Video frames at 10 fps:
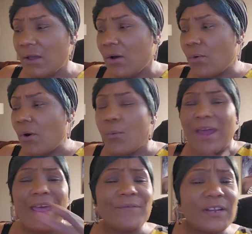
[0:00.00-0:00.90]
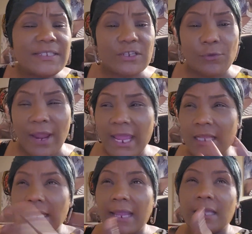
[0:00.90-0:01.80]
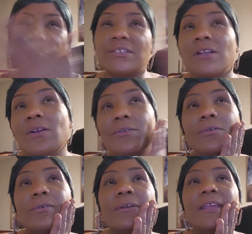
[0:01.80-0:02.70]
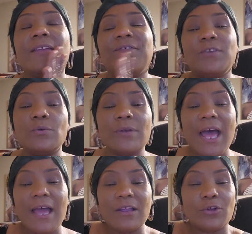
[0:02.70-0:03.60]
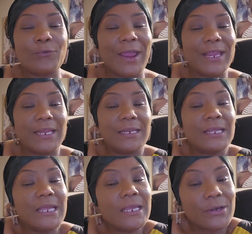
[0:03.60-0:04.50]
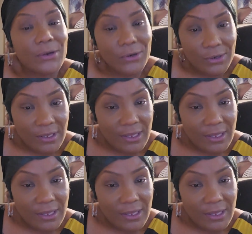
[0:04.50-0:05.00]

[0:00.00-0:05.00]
or whatever is great, like external, if you're not great in here,